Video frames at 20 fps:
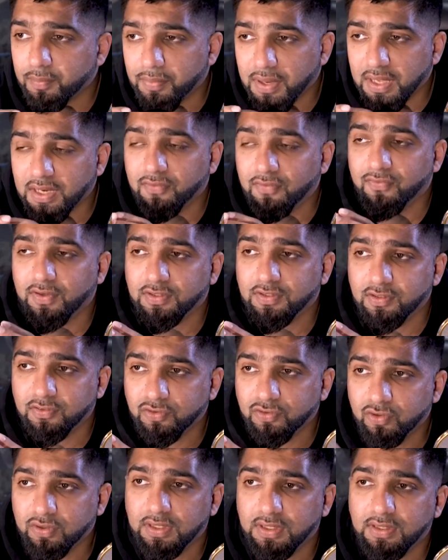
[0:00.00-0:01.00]
of the benefits
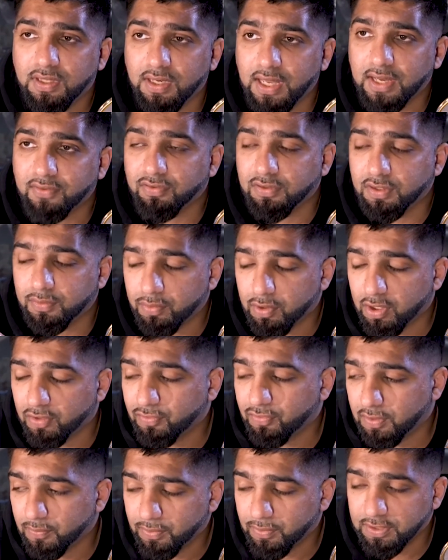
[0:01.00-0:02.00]
of studying the life of the
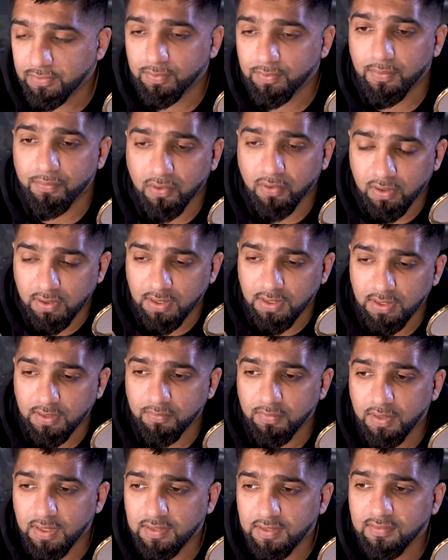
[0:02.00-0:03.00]
Prophet, peace be upon
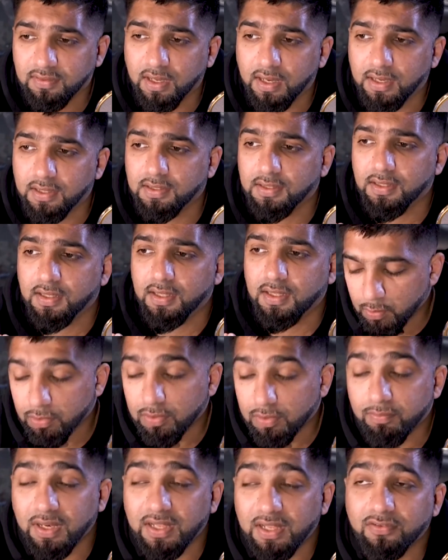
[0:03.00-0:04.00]
him, is that it
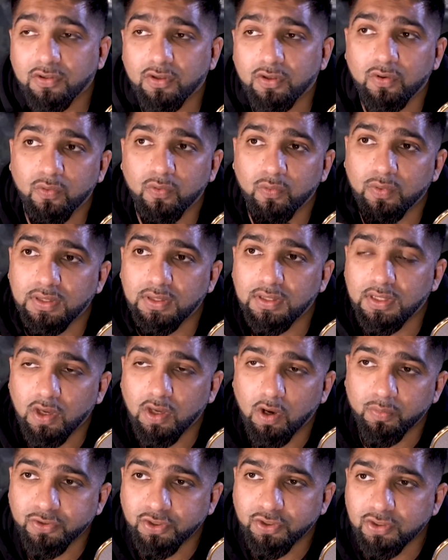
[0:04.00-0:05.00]
will bless you with
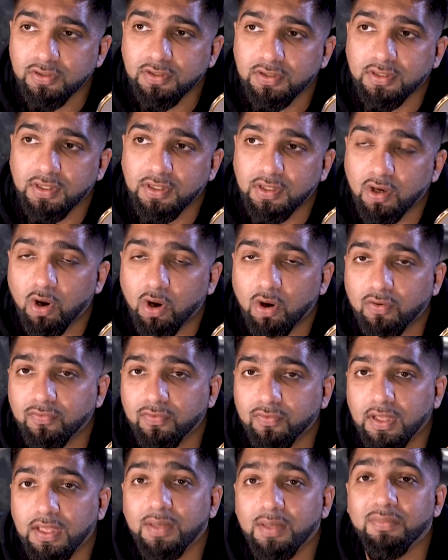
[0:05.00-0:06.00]
the opportunity
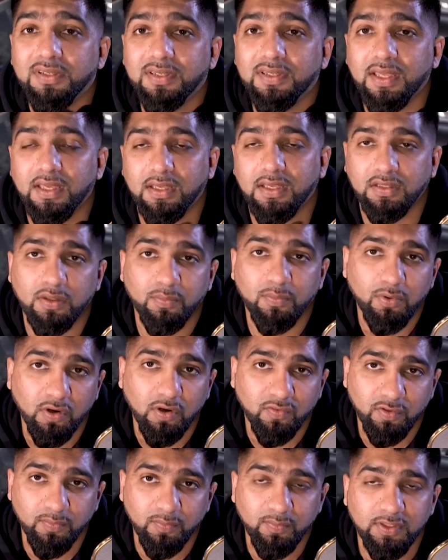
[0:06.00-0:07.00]
of imitating the
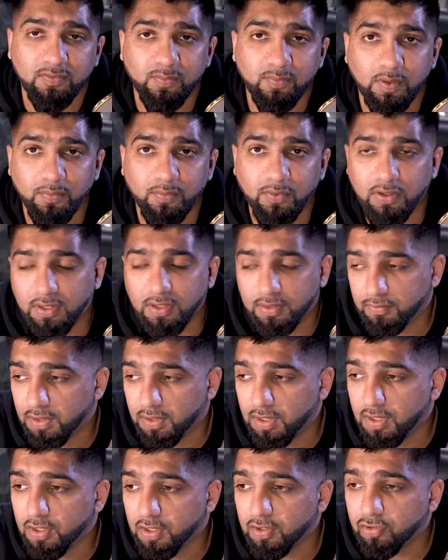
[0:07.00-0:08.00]
Prophet, peace be upon
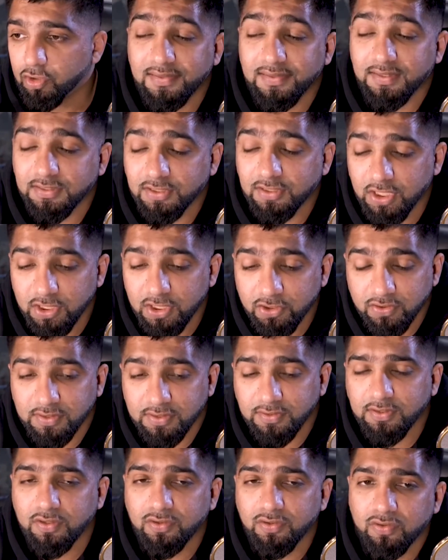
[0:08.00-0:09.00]
him. And it's actually
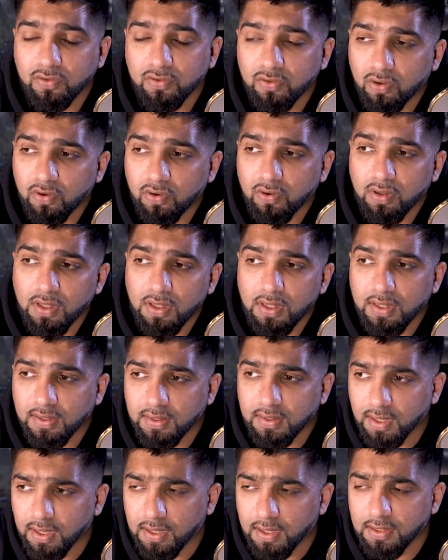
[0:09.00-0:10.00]
interesting to know
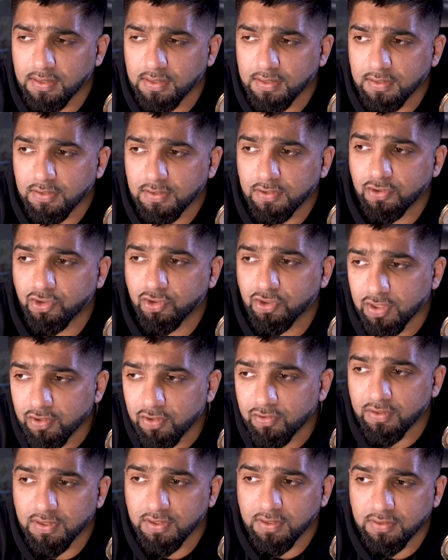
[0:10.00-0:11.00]
that
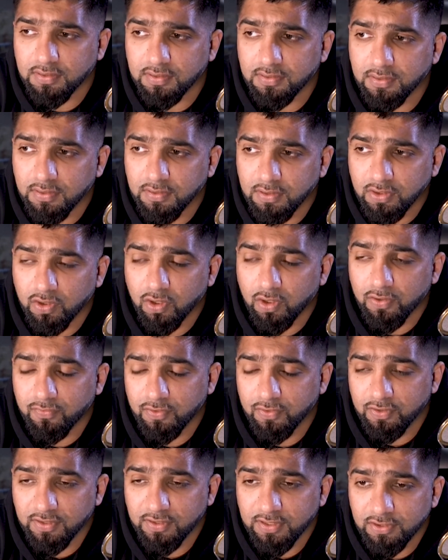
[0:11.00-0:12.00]
children, you know,
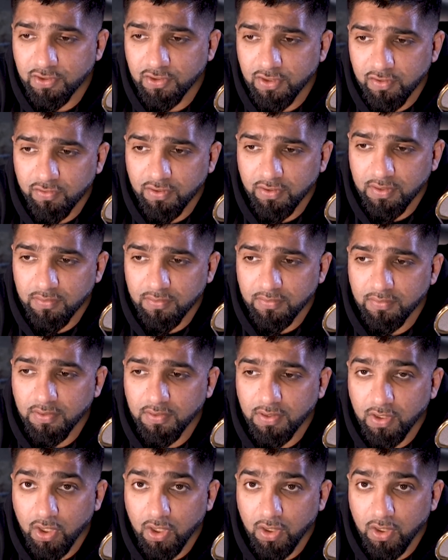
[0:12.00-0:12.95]
if you see children